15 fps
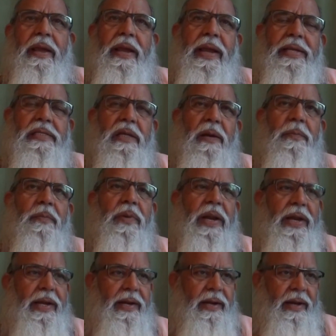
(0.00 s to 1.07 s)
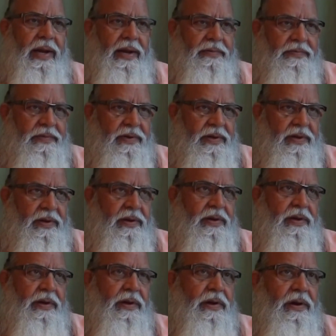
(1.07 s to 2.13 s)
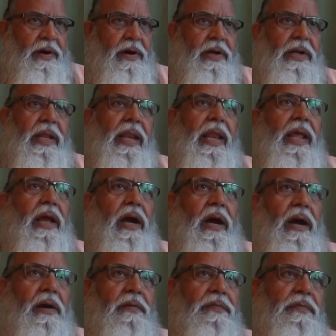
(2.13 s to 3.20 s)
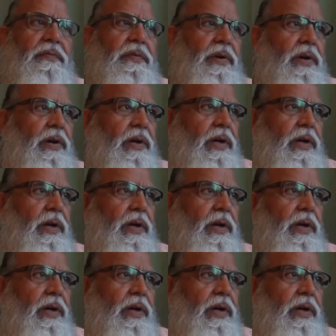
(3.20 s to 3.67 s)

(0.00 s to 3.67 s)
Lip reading: gets applied after a delay of